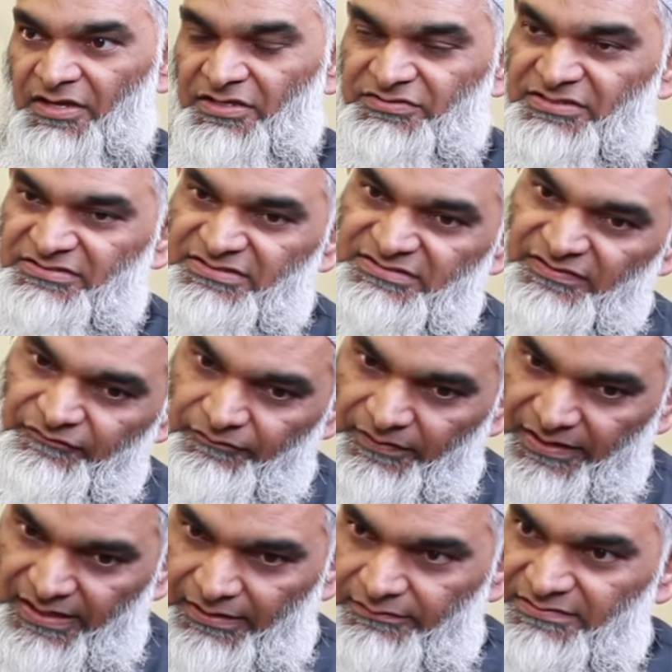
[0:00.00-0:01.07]
So it's as if we're
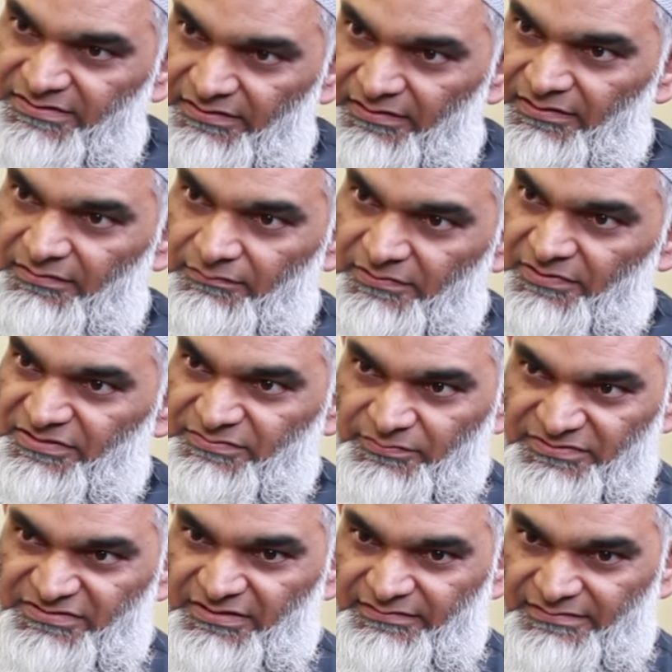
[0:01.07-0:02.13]
counting the words and
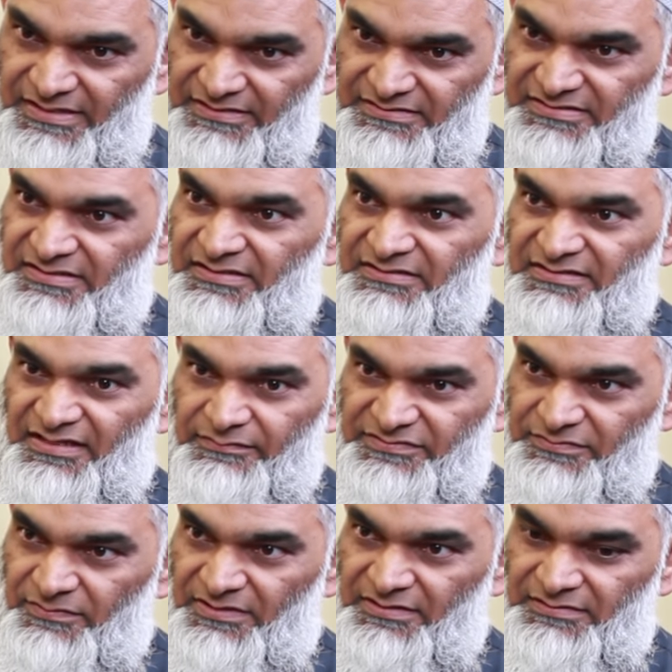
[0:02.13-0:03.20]
we're saying 19
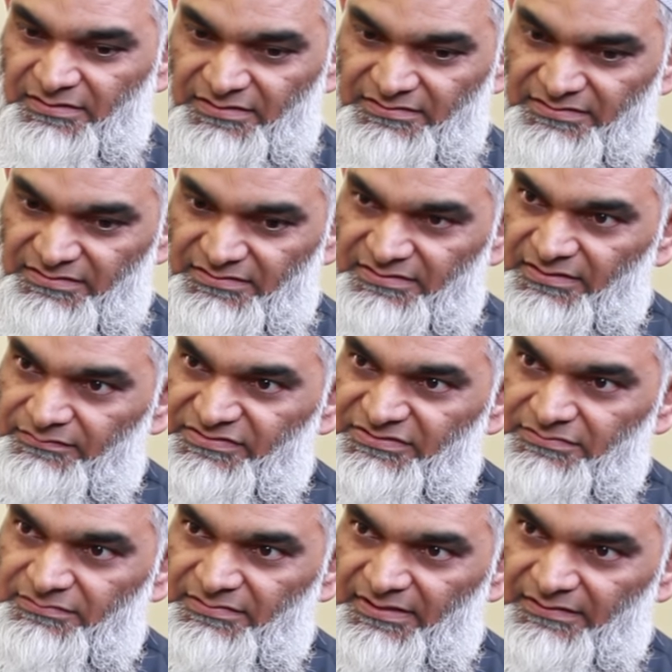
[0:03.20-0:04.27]
times 1, 19 times
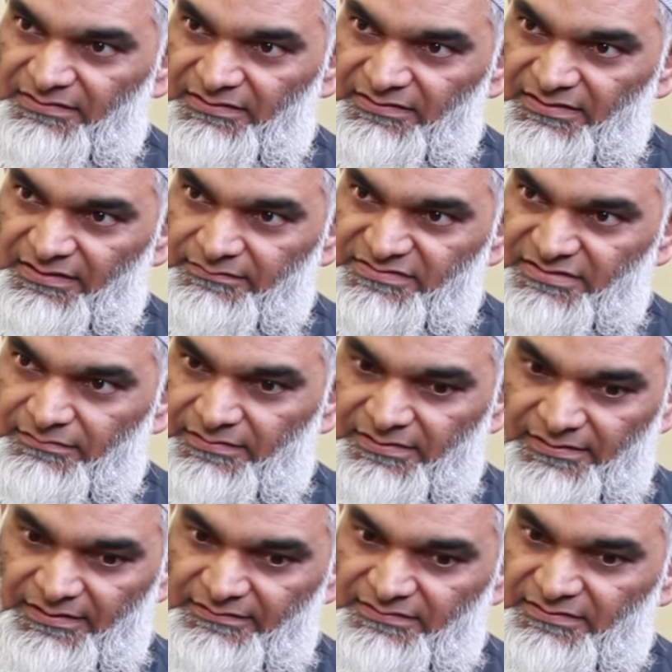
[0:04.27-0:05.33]
2, 19 times 3,
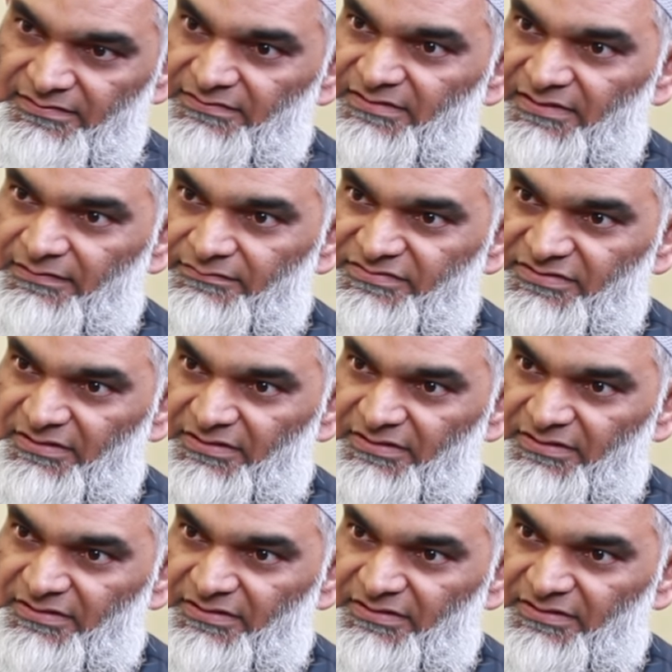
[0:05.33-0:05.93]
19 times